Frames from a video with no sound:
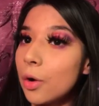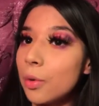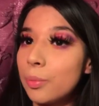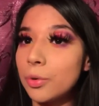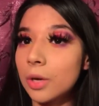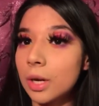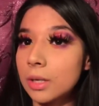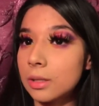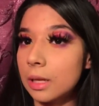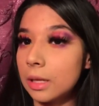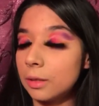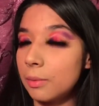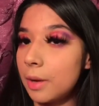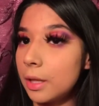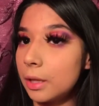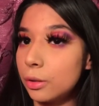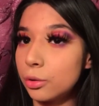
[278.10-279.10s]
I hope you guys liked
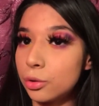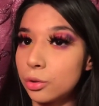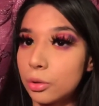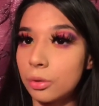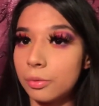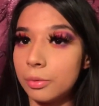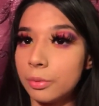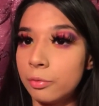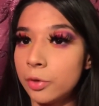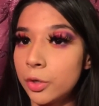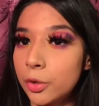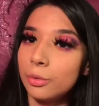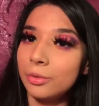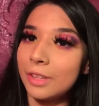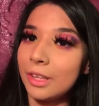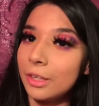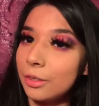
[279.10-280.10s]
my little short review.
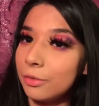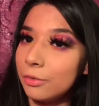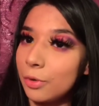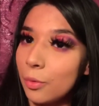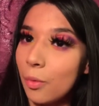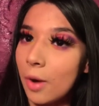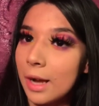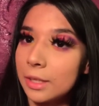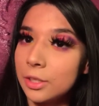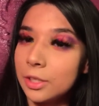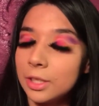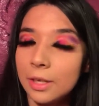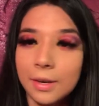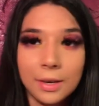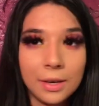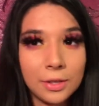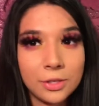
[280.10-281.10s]
Thank you for
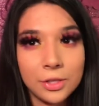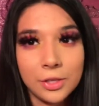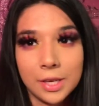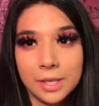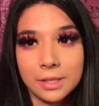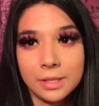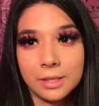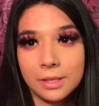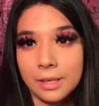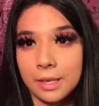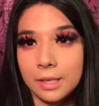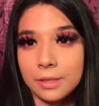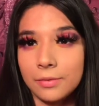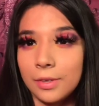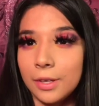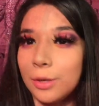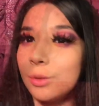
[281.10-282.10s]
watching, and I'll see you guys in the
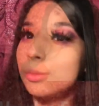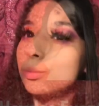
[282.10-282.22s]
next video.